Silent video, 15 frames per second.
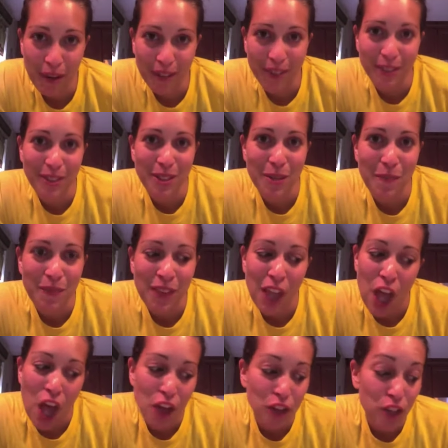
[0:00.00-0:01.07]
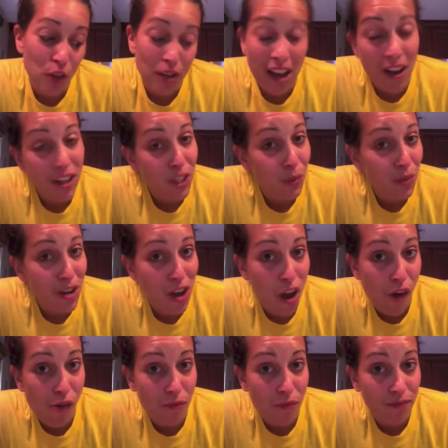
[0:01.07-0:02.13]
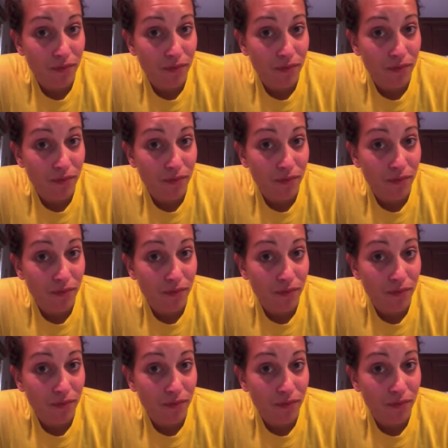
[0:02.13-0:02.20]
butters. So now I just want to know,